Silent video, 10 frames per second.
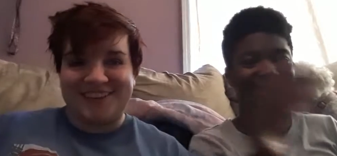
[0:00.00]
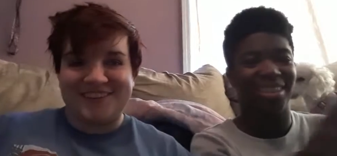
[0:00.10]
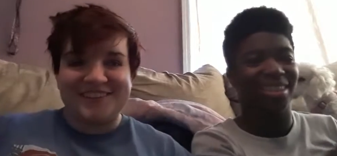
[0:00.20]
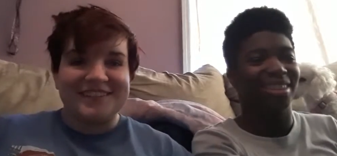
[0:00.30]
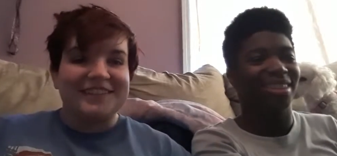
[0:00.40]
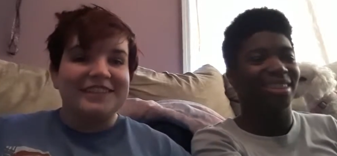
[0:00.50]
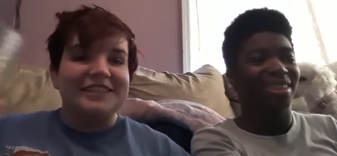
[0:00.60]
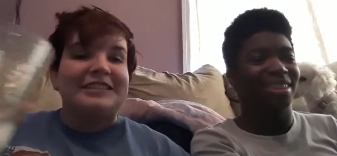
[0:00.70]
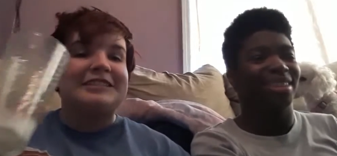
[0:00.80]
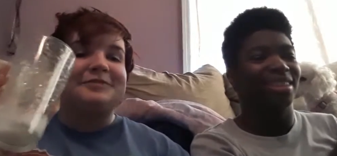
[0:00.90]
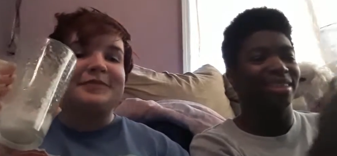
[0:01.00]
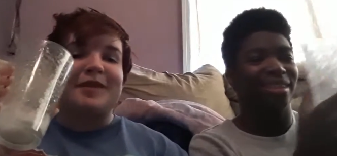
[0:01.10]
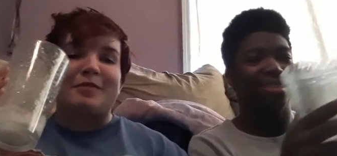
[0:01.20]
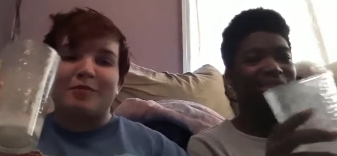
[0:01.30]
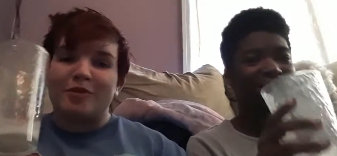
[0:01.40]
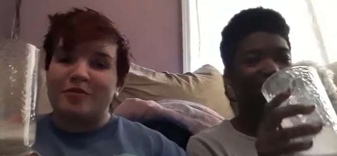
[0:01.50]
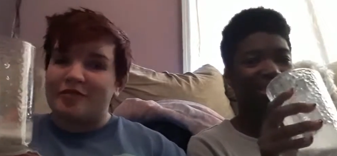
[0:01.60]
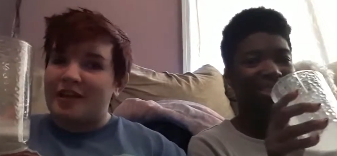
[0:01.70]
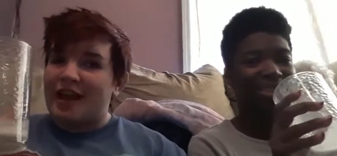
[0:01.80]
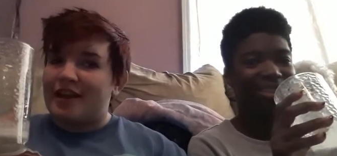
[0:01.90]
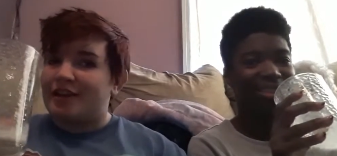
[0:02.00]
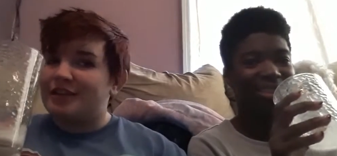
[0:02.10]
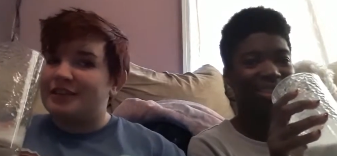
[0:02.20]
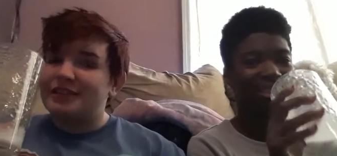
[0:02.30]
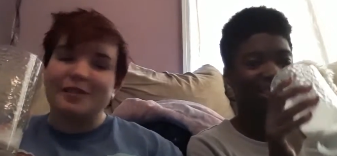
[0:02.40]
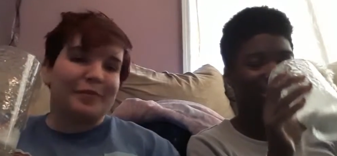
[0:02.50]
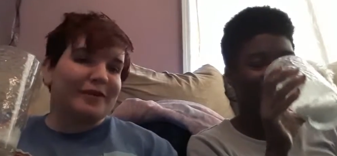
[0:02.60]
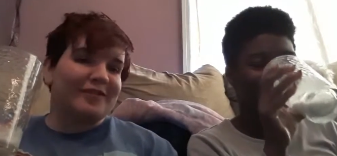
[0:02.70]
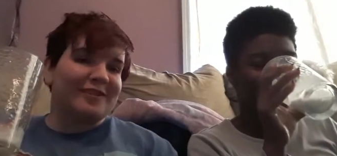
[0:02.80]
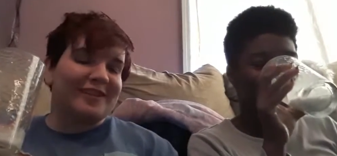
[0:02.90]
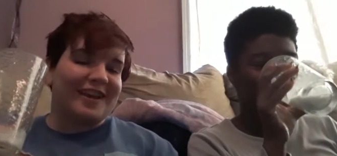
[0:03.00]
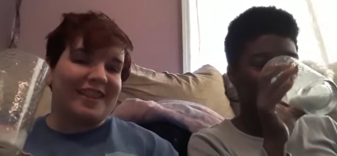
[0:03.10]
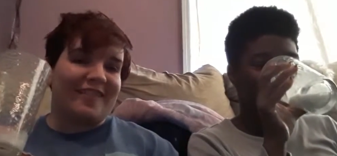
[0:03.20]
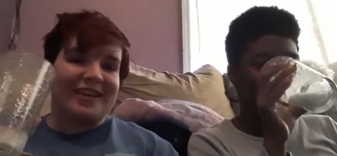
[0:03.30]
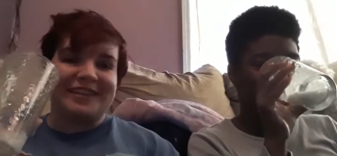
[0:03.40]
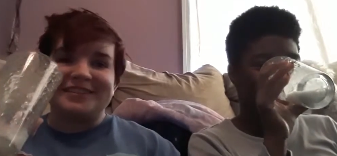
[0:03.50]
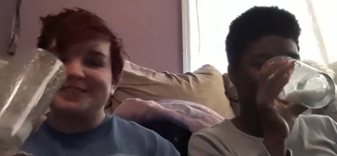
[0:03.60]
Speaker 1: you. And my beautiful hair. It's beautiful. I love it.